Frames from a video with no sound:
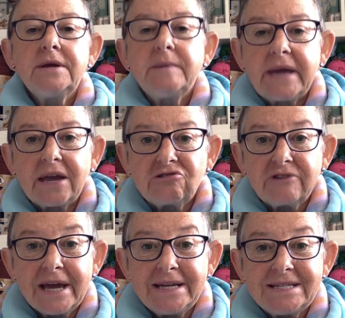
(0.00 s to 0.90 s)
Get
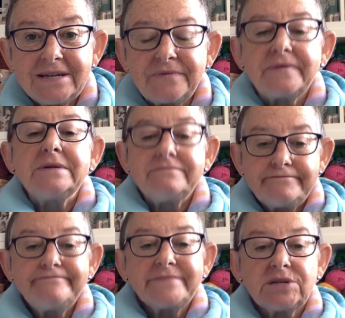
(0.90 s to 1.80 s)
creative.
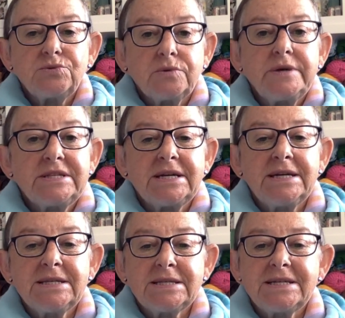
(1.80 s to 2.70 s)
That's what we
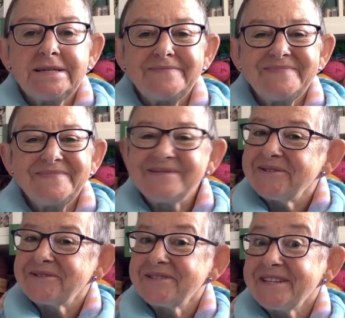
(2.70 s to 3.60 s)
say, isn't it? That's
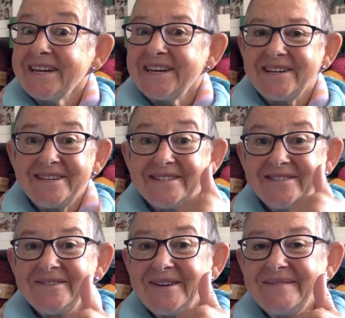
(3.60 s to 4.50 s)
what you say.
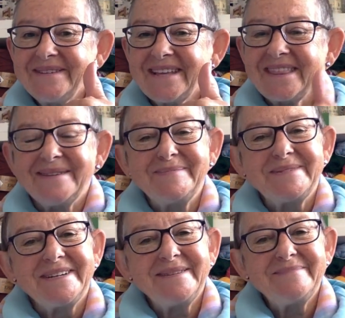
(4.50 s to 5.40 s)
Do give us a
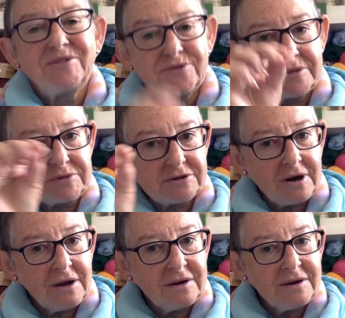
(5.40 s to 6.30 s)
thumbs up. Do
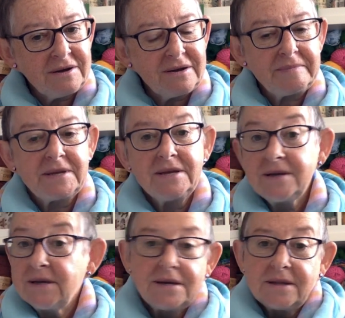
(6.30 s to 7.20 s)
subscribe.
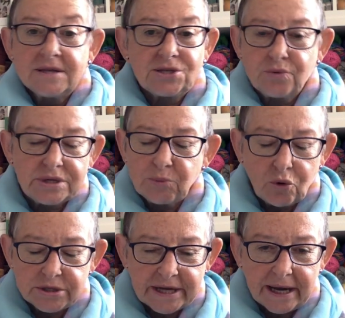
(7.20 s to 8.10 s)
There's always
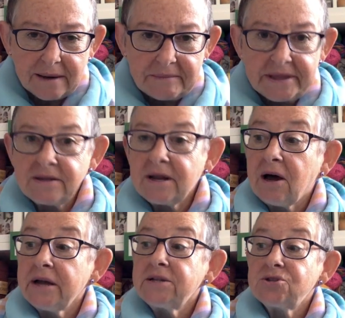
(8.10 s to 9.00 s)
more to come. And
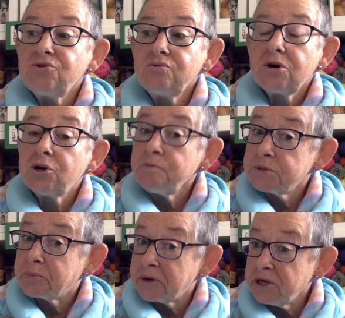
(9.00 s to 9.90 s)
I do hope
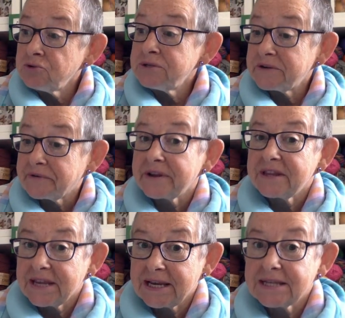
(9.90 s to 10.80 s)
to bring you different
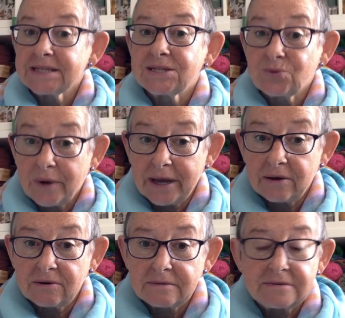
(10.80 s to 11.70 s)
things as well.